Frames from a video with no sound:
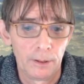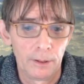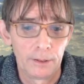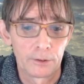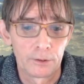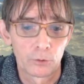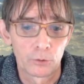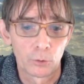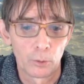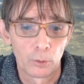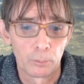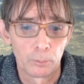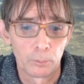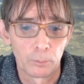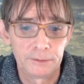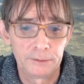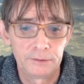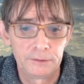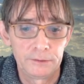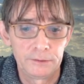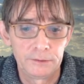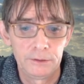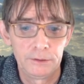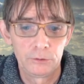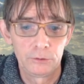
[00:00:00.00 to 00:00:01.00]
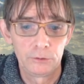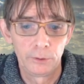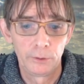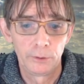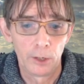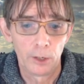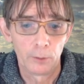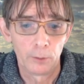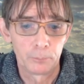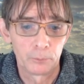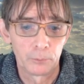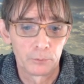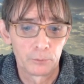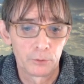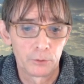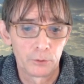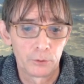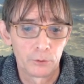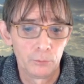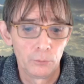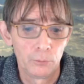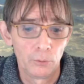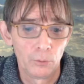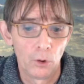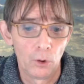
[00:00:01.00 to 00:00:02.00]
It copies D to the output
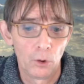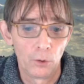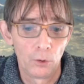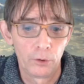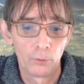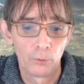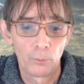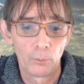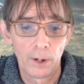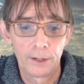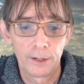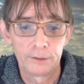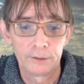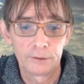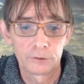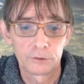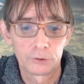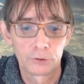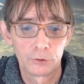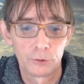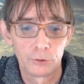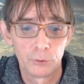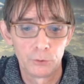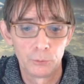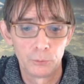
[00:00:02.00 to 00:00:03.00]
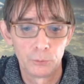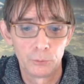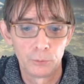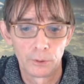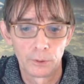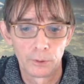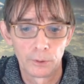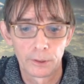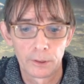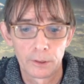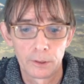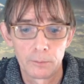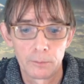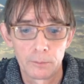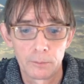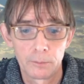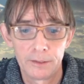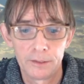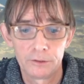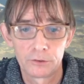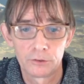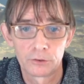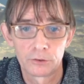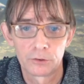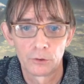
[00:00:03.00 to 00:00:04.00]
Q, otherwise Q
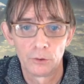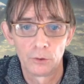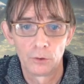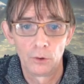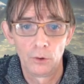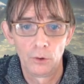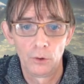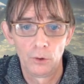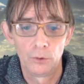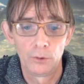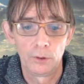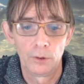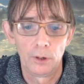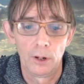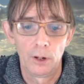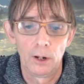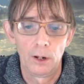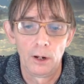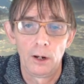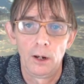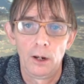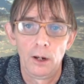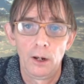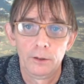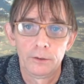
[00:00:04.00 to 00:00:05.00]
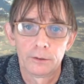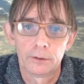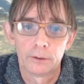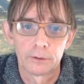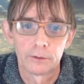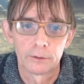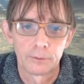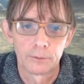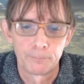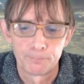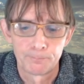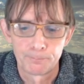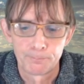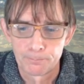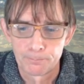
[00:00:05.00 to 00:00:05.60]
remains unaltered.